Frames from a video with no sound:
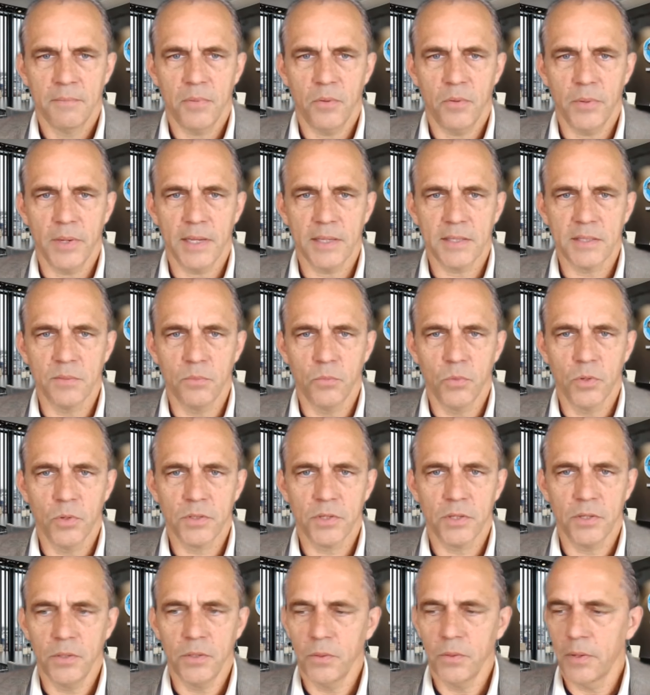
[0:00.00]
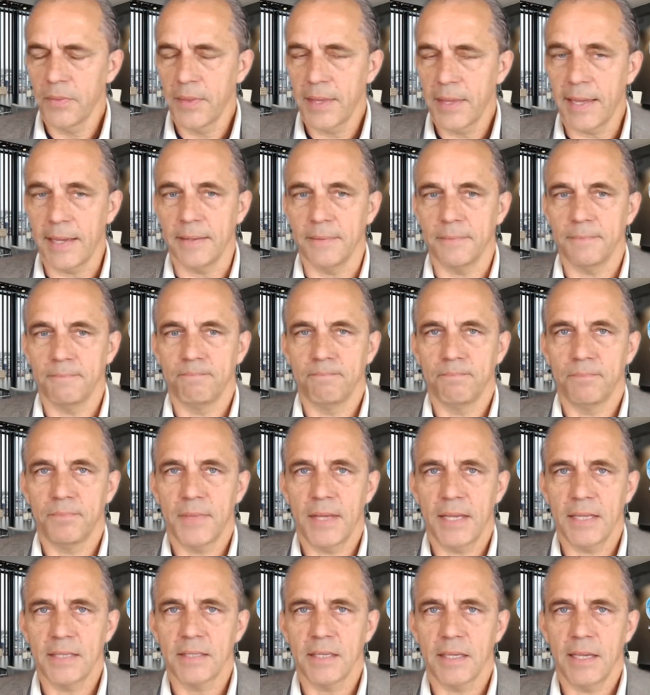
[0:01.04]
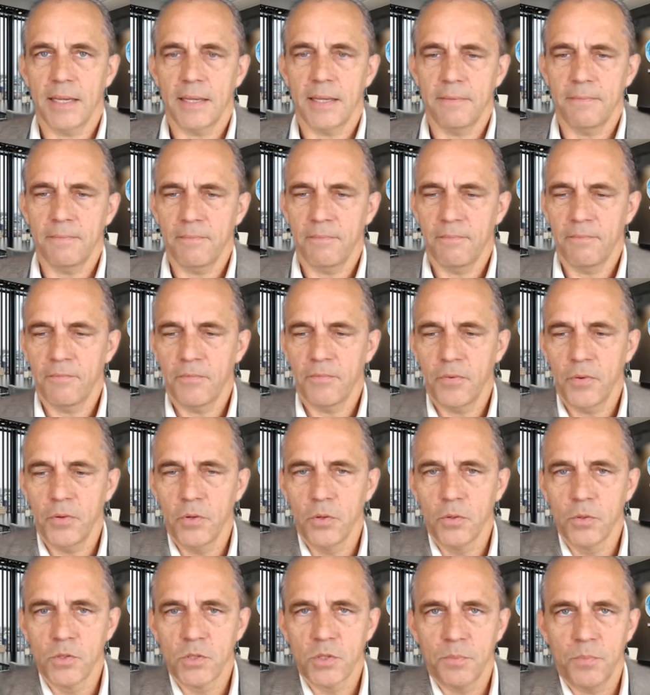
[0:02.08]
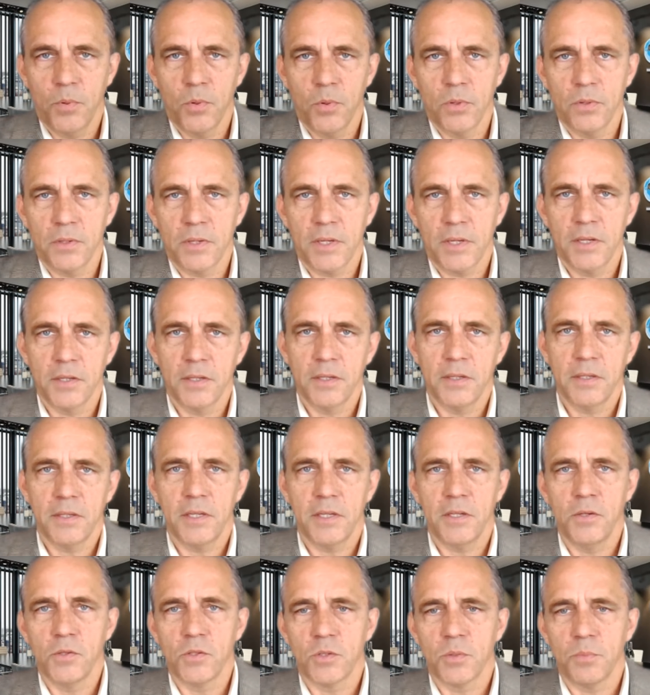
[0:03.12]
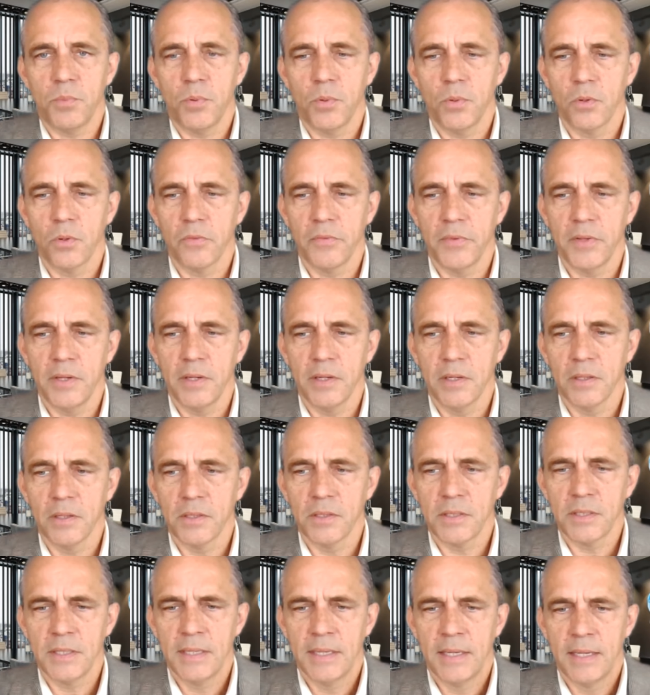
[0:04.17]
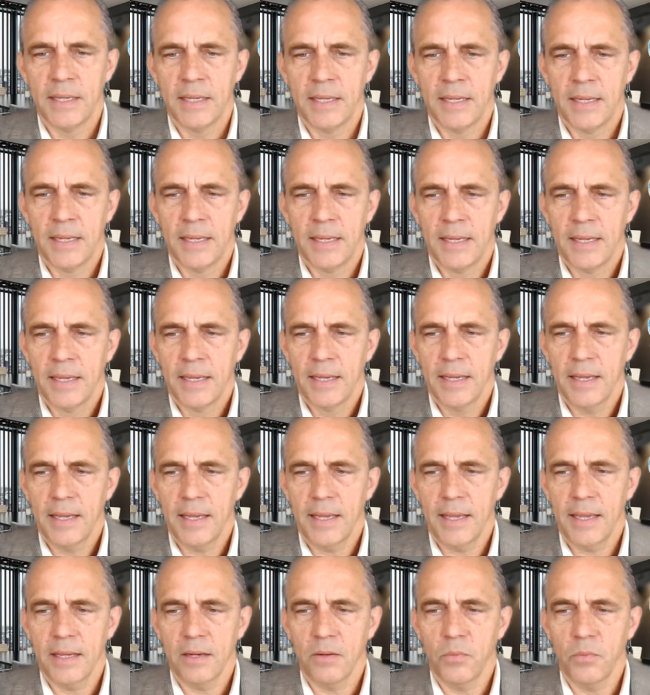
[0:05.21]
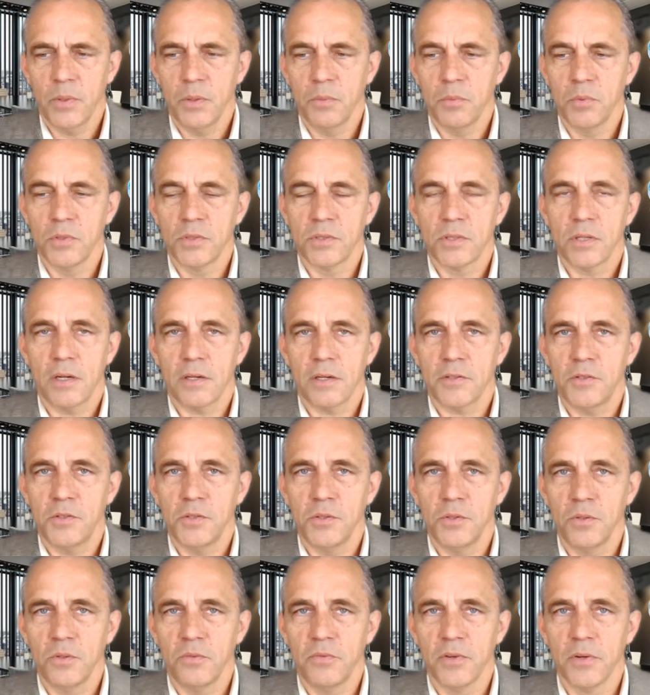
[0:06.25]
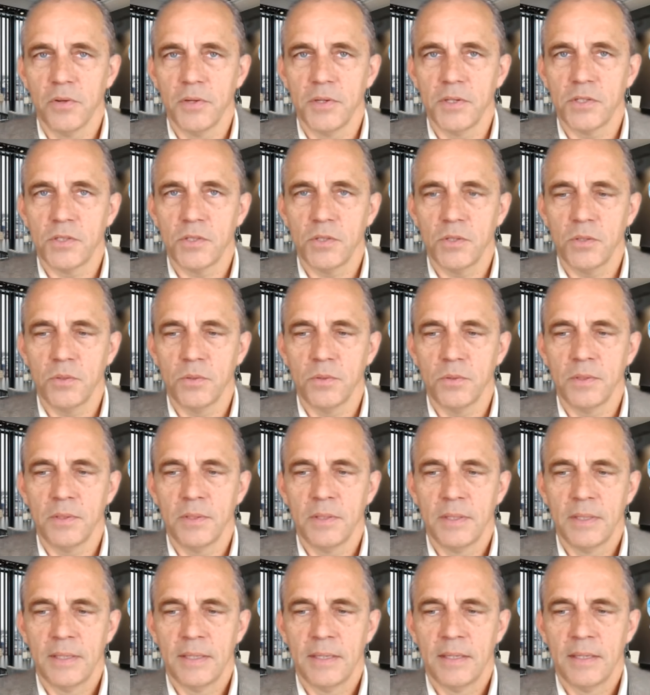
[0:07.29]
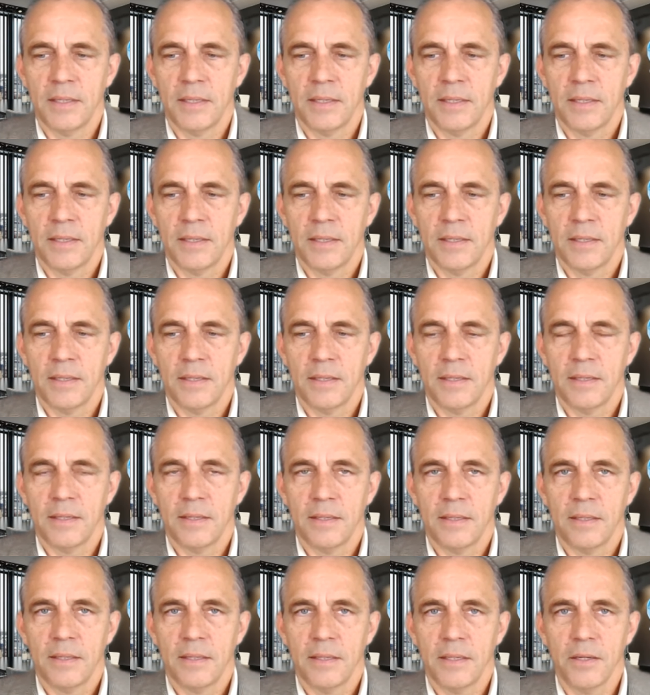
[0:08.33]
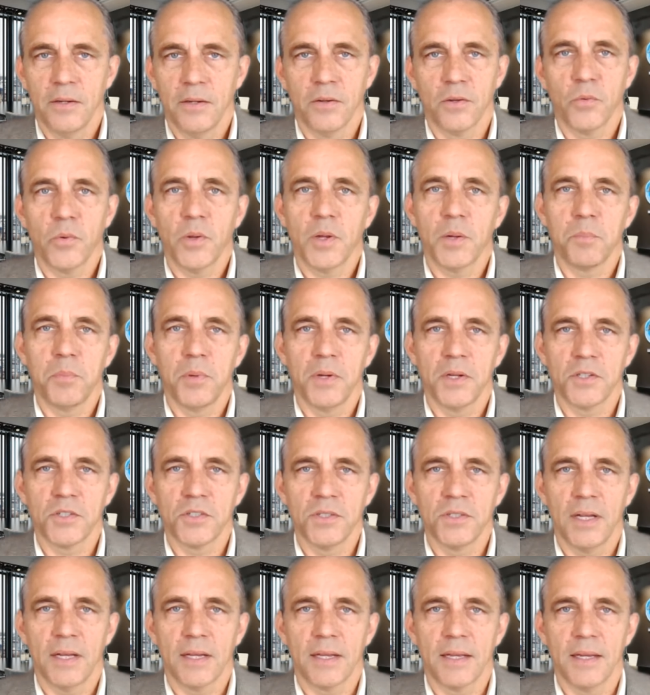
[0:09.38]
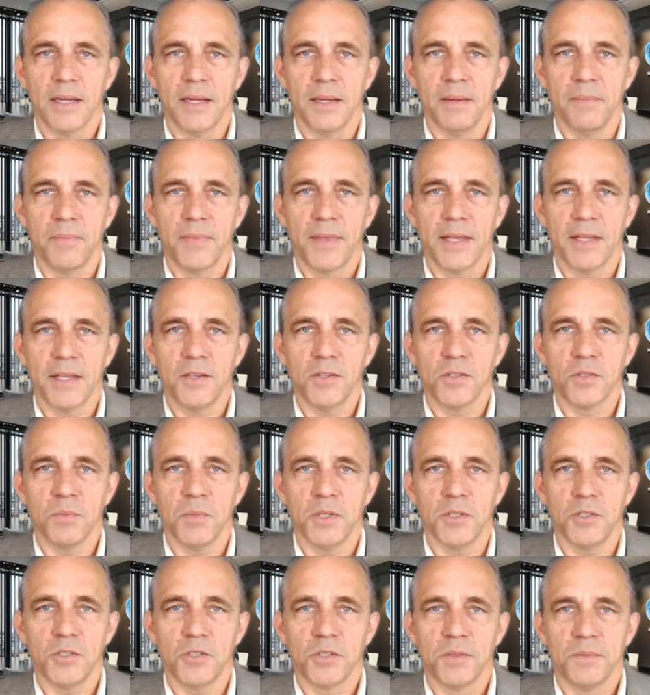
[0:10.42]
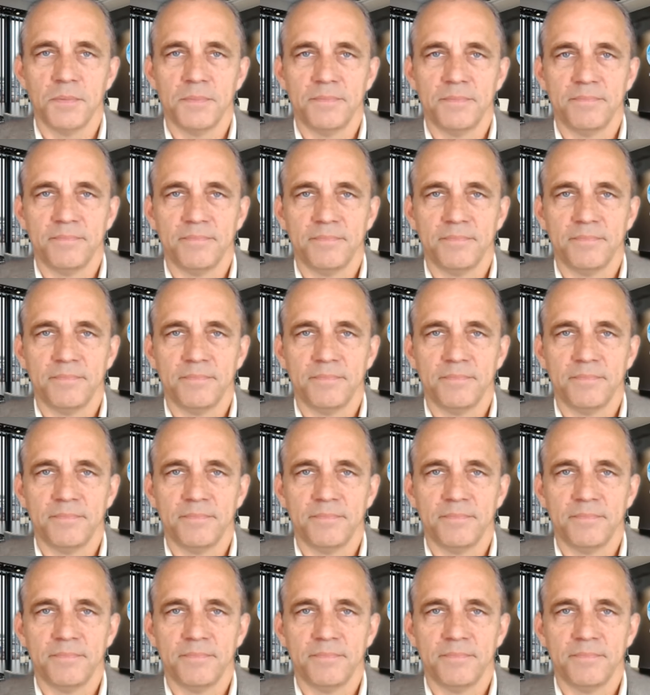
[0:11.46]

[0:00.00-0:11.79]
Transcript: but we got some work to do on that. Thanks again for your support, continued support over the years, and we will talk to you very soon here at quakeprediction.com. Thank you so much.